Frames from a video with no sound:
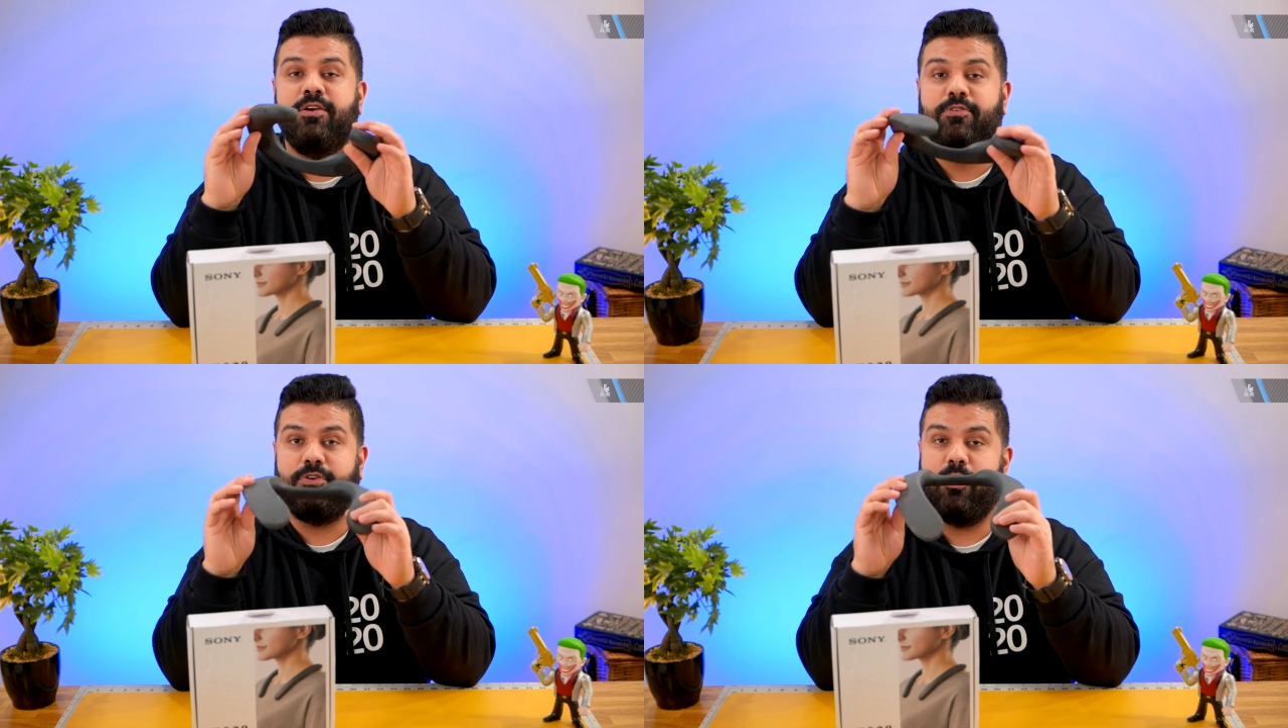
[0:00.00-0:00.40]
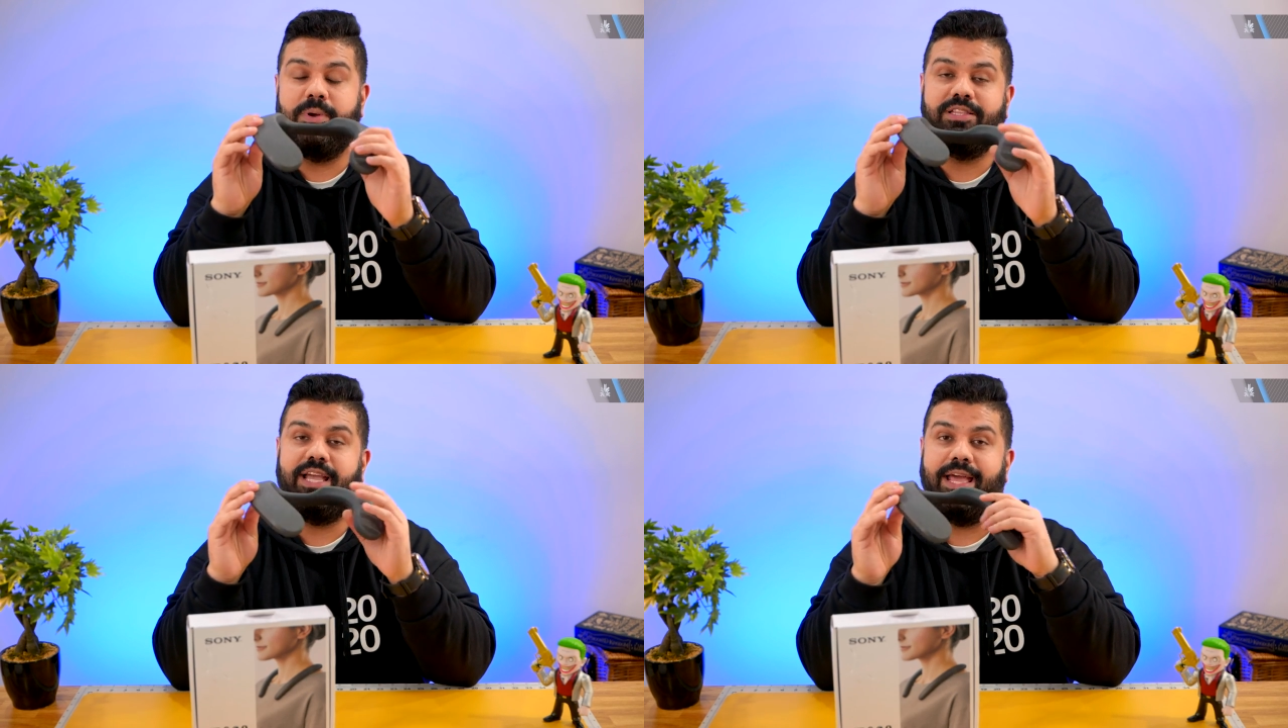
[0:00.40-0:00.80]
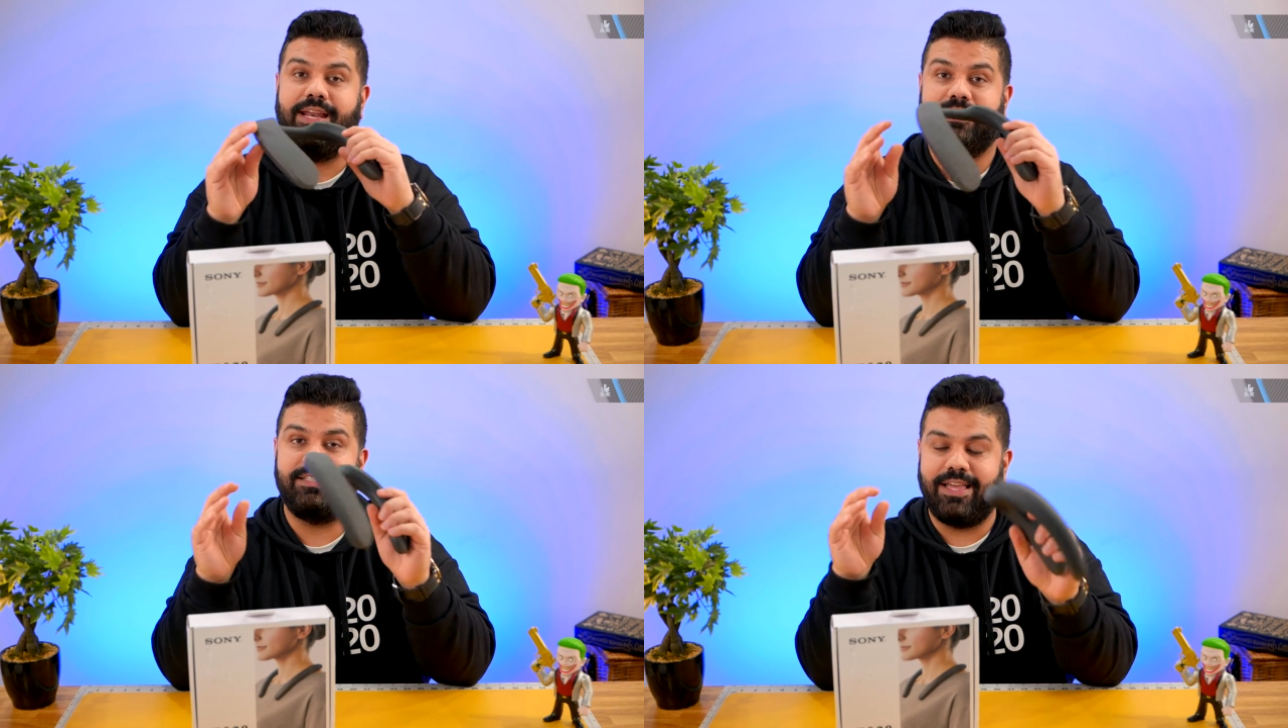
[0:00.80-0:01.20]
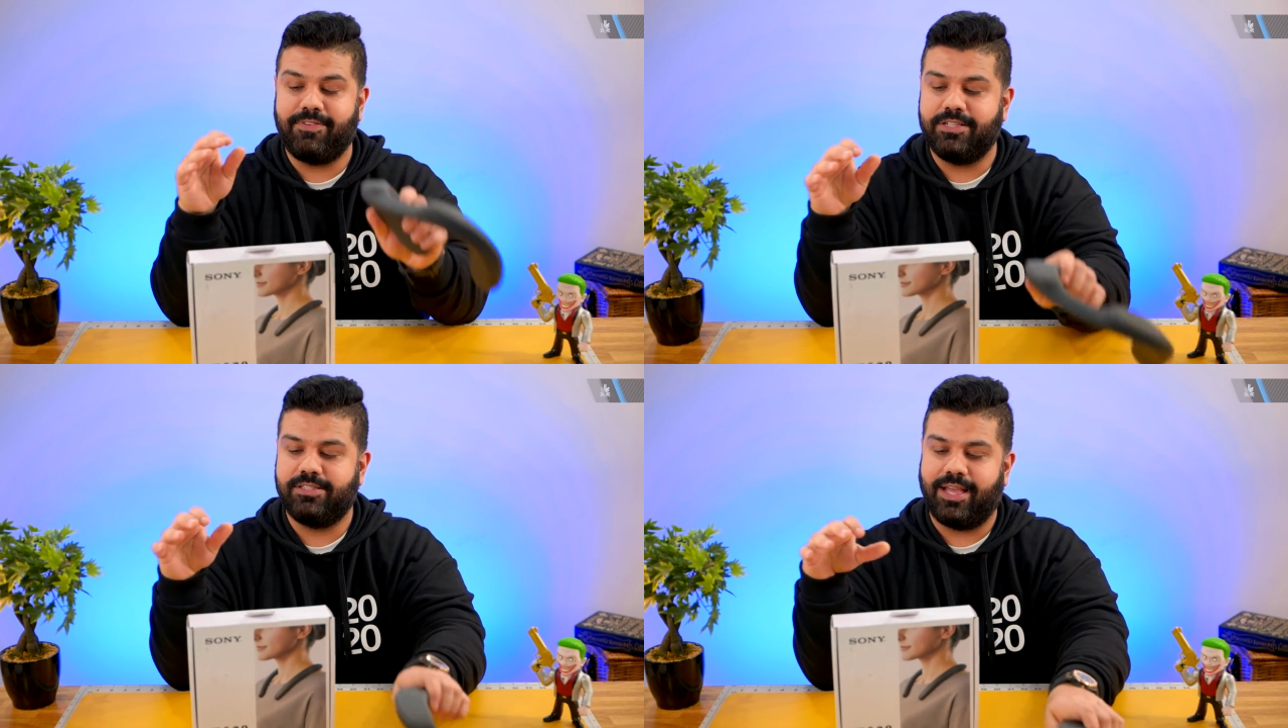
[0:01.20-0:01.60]
from the
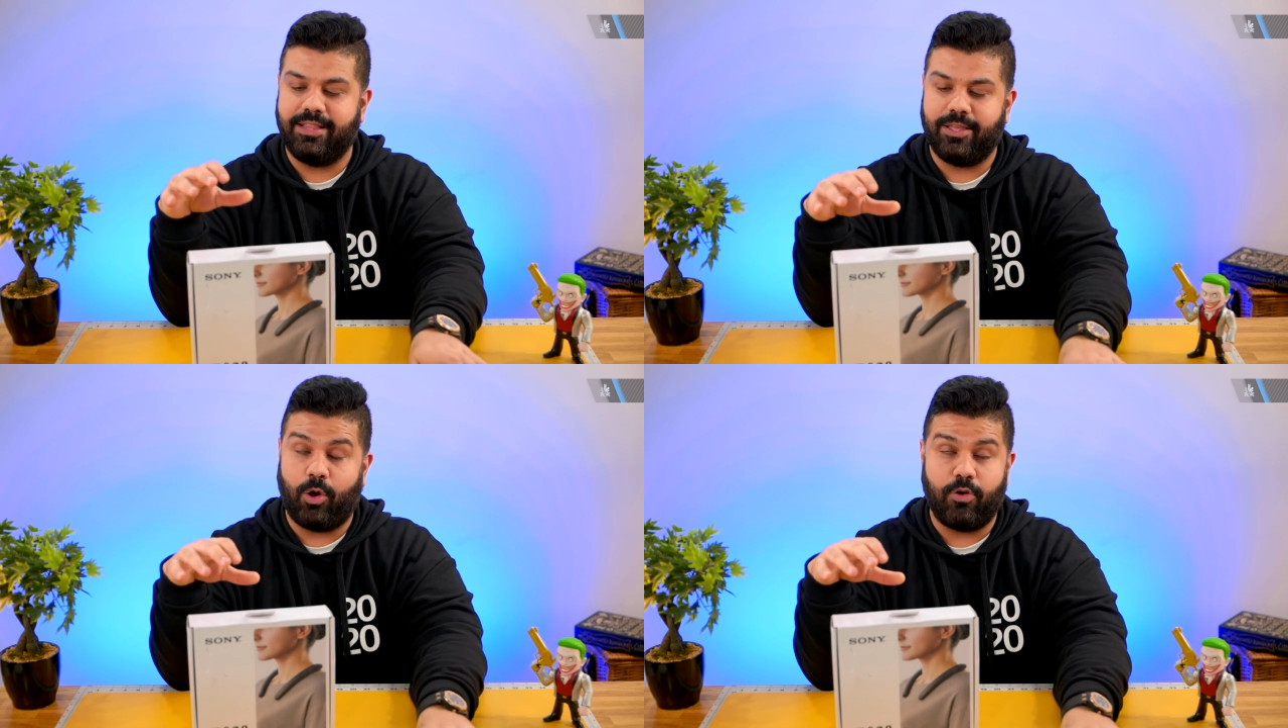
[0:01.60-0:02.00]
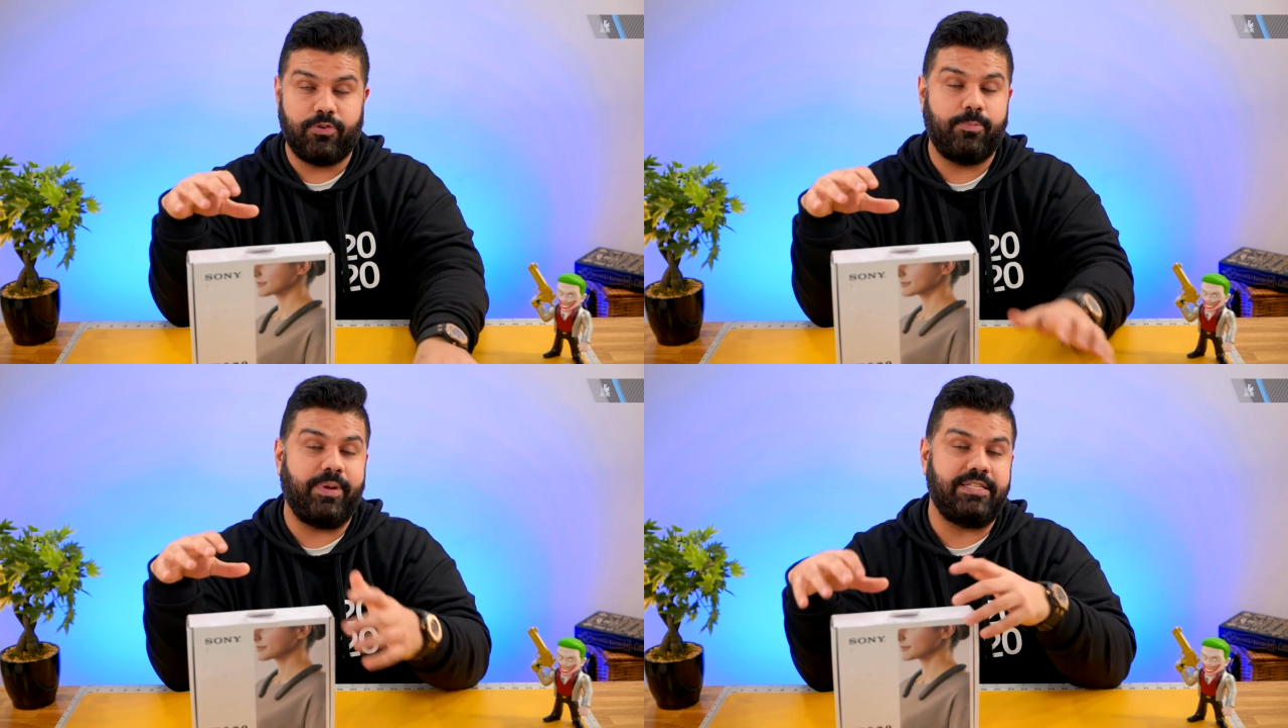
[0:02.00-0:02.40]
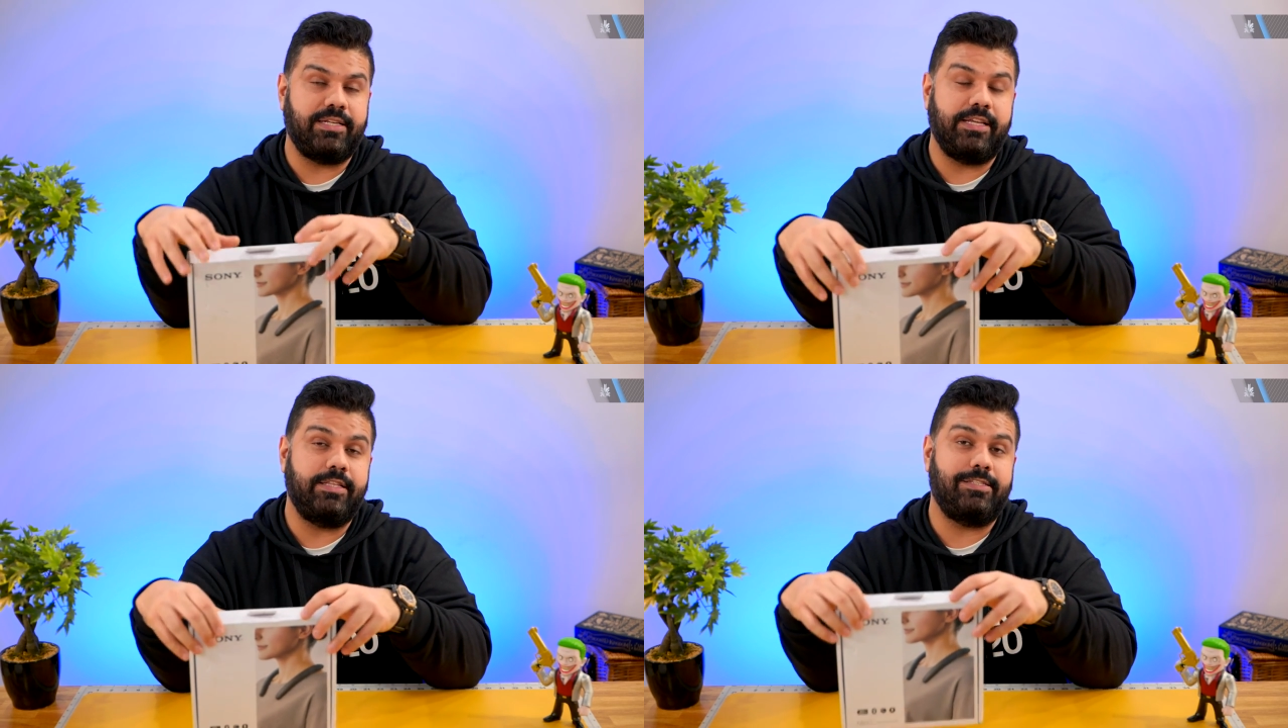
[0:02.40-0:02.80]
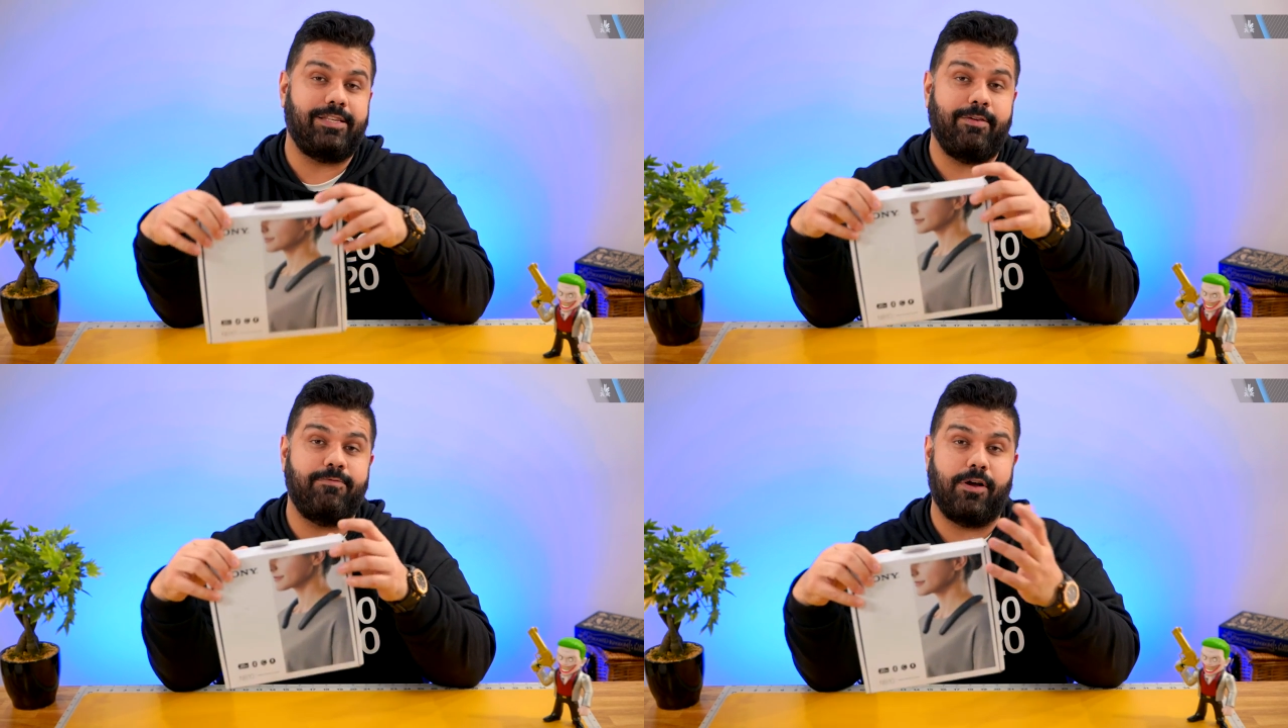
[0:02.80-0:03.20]
NS7s, and they offer basically the
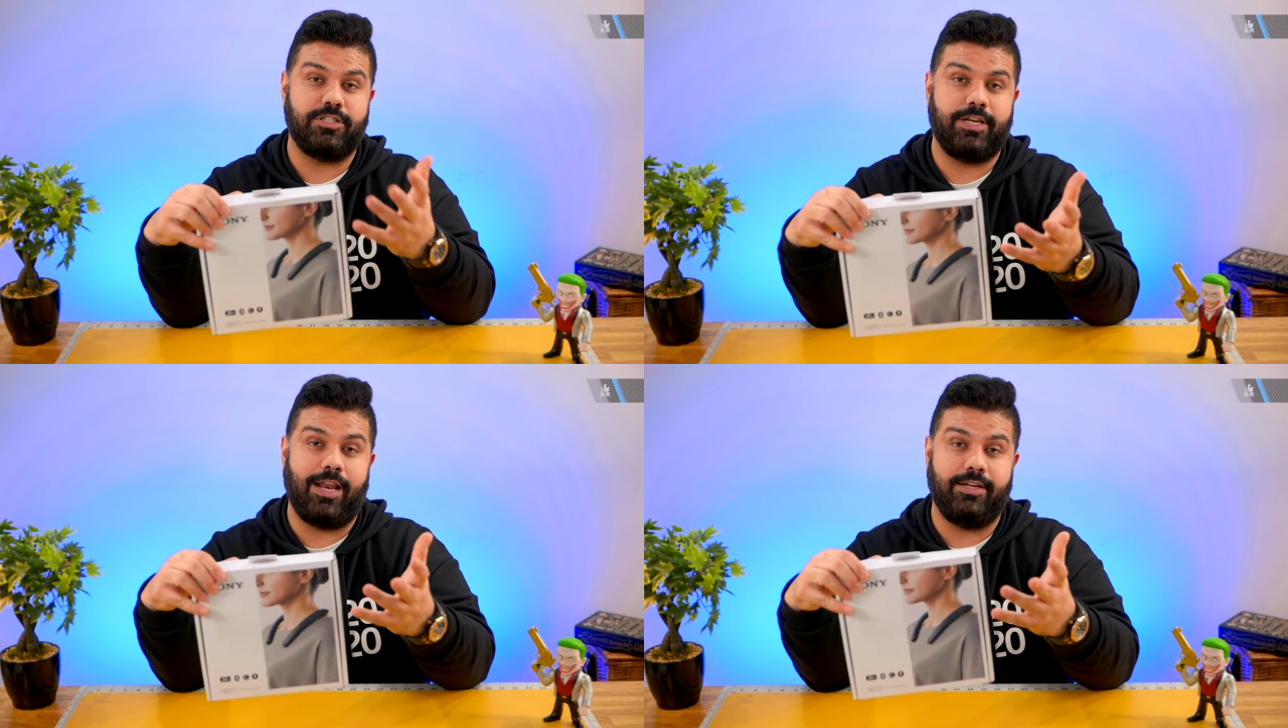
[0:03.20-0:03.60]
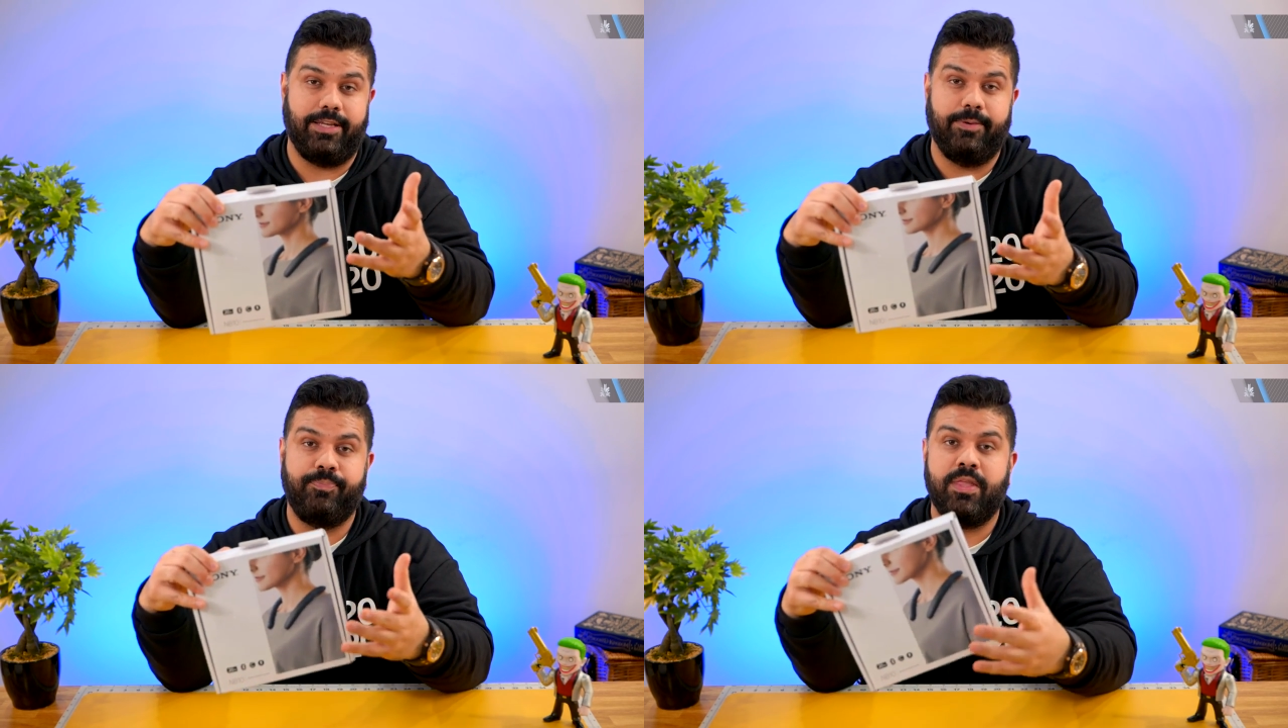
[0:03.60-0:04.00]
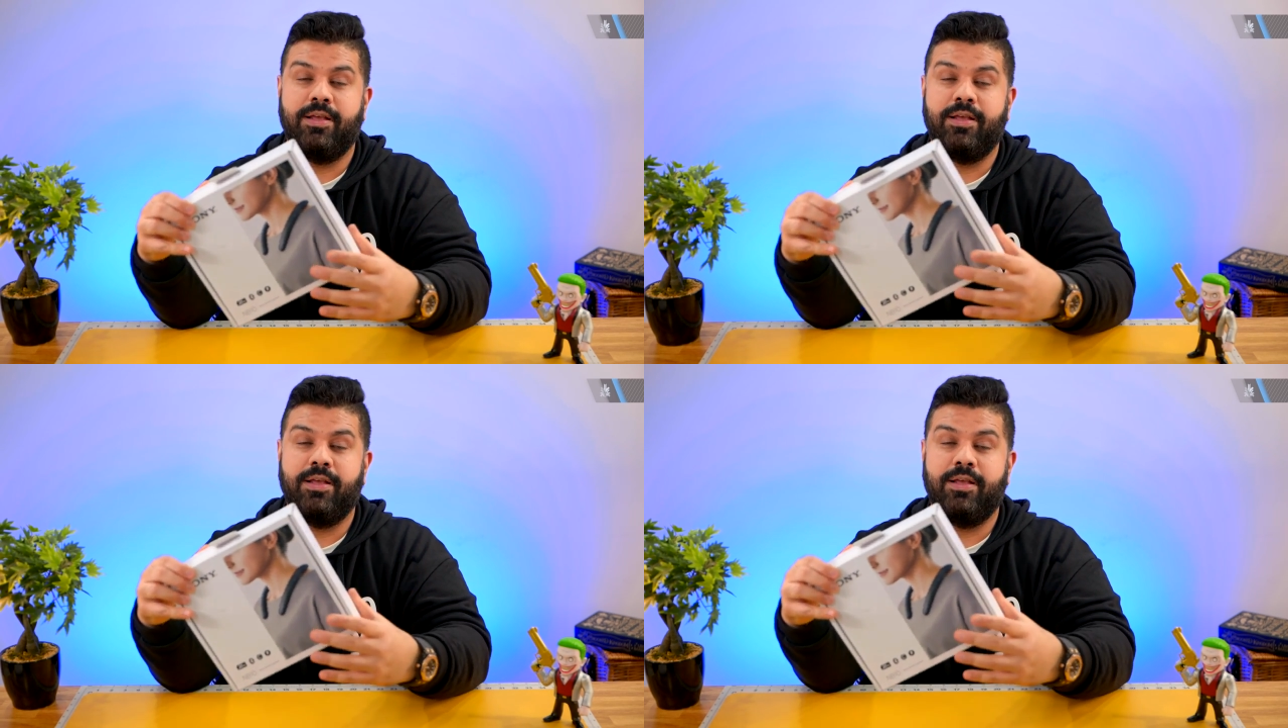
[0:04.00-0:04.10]
same functionality.